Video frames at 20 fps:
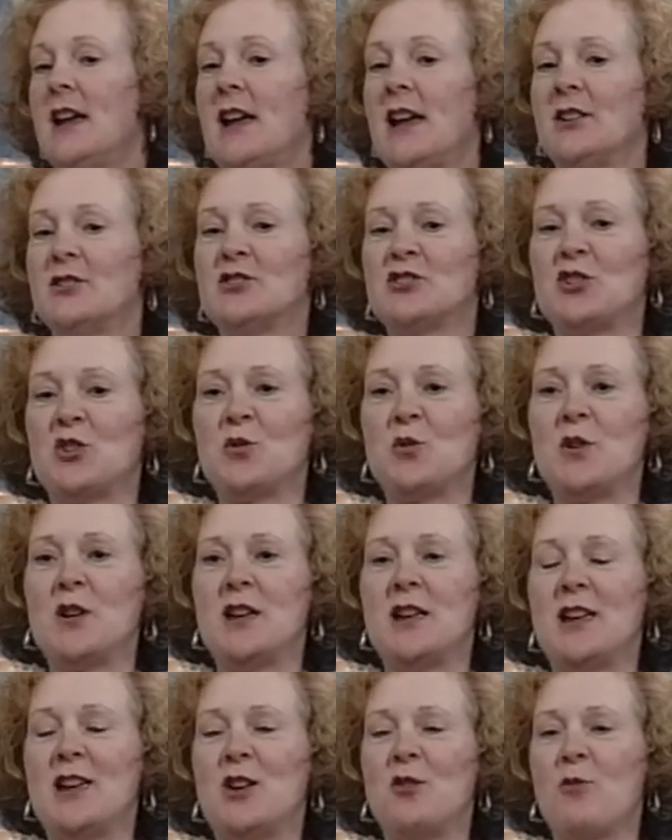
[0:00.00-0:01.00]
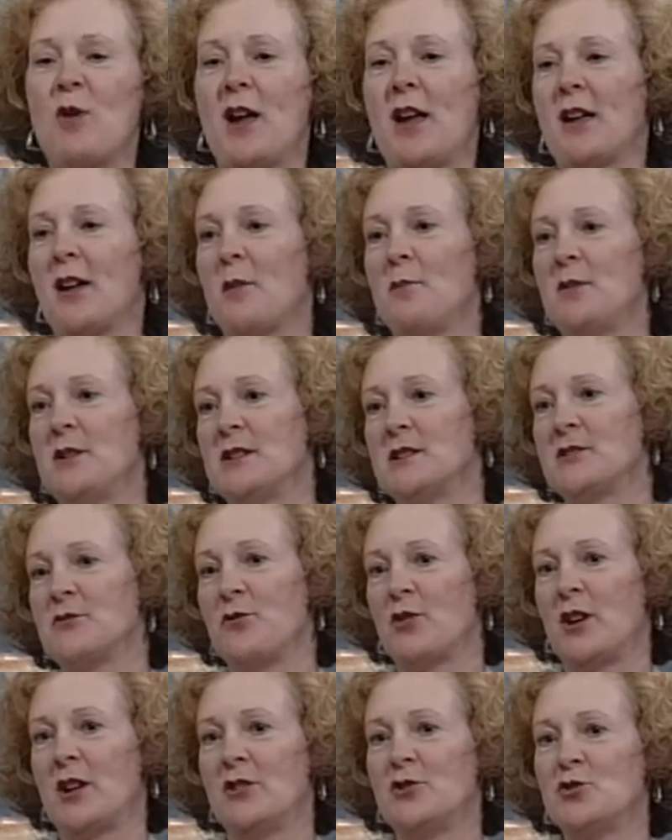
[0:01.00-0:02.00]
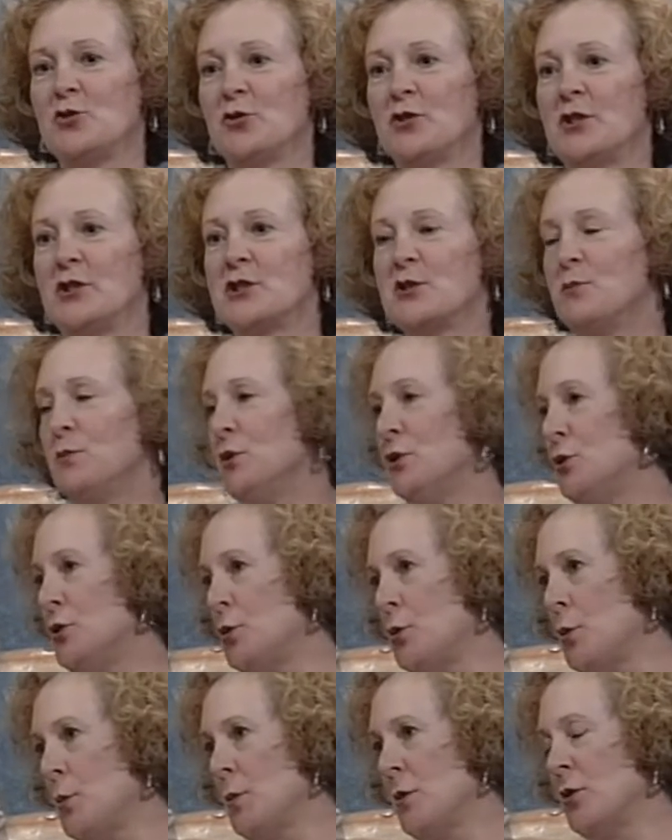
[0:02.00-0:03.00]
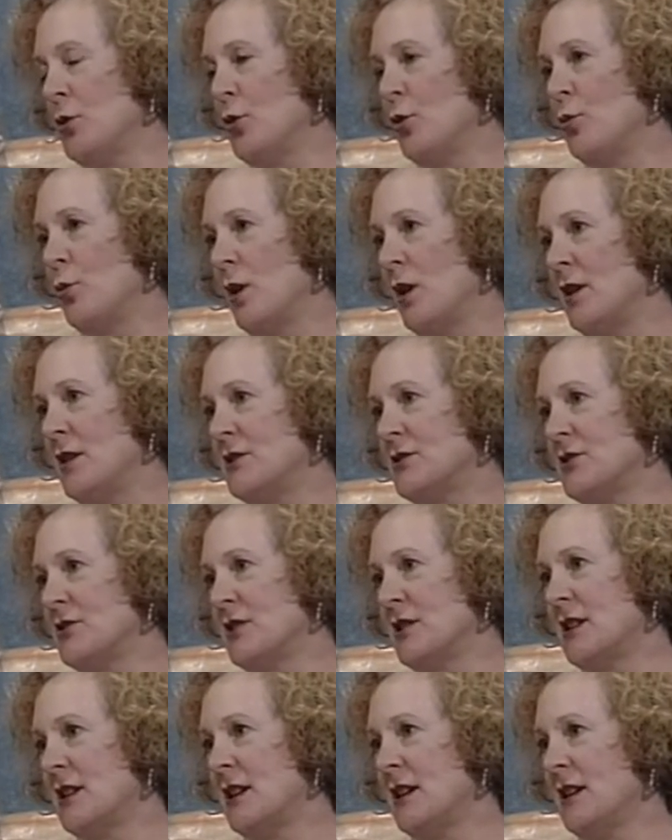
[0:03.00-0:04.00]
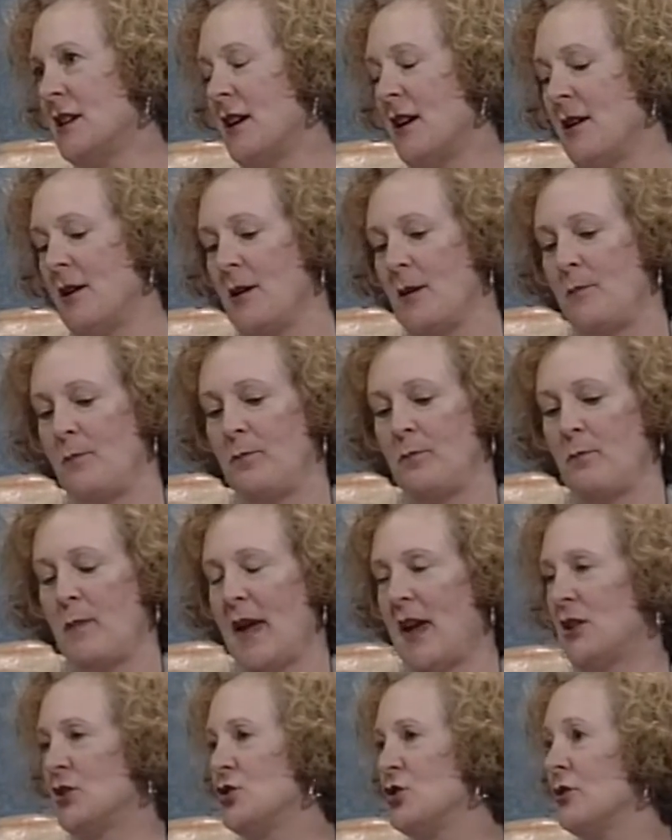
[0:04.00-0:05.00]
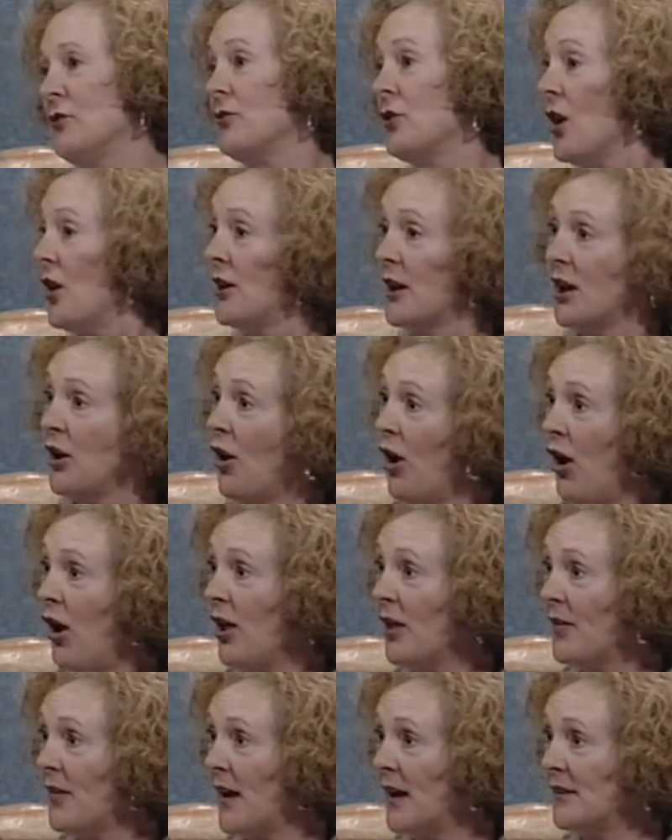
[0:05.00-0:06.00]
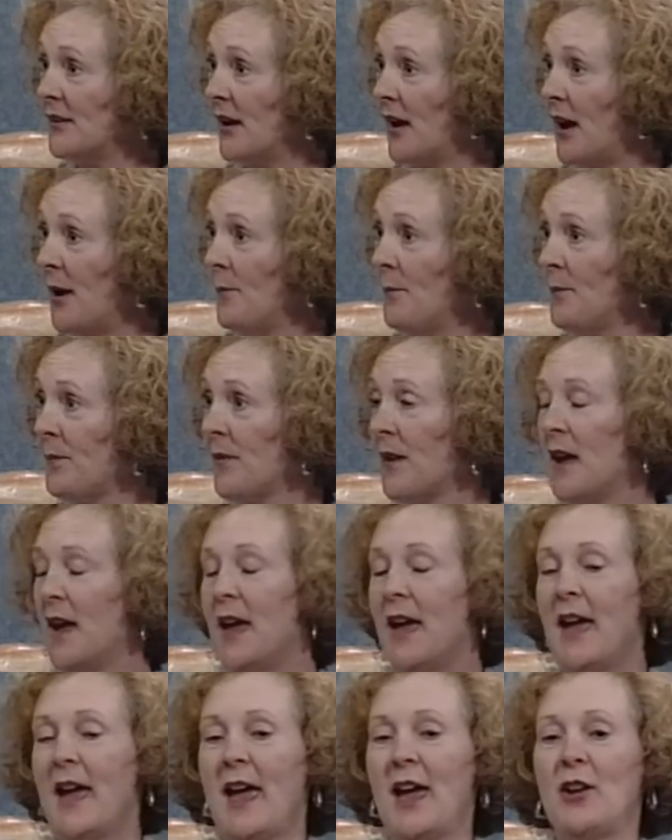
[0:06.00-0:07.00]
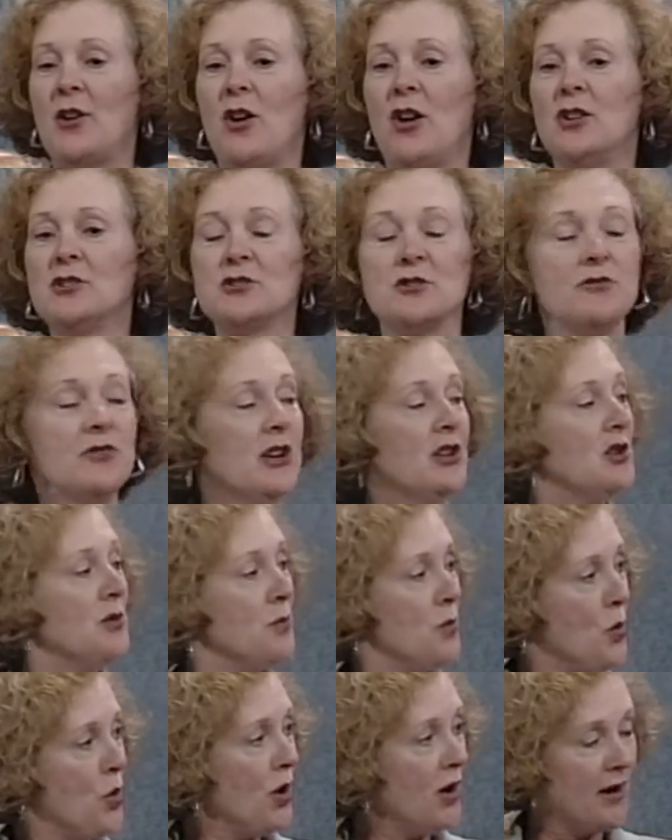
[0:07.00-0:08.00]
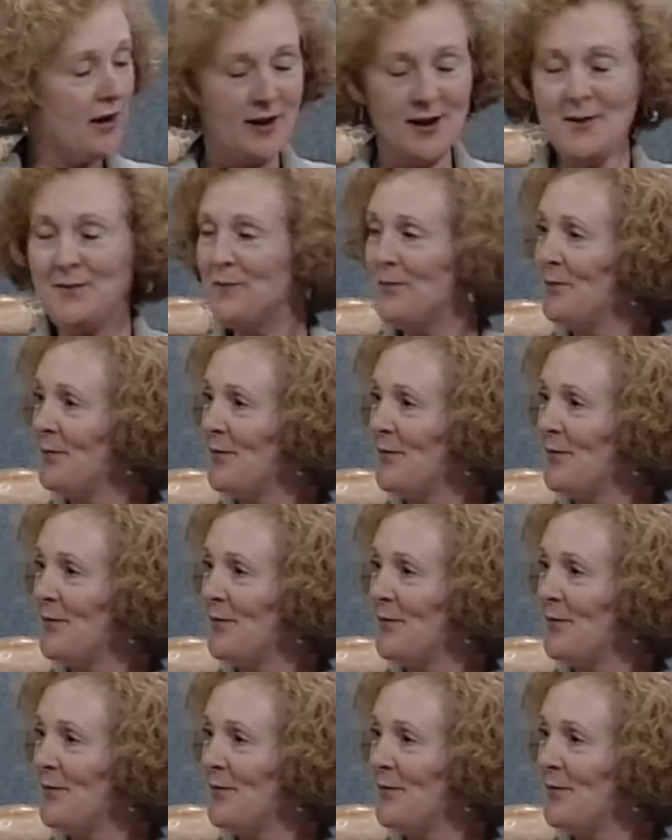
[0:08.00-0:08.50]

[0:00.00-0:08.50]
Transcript: And so he rang up his friend Julius Bloom, who was the um, manager of Carnegie Hall at that time, and also Victor Borge,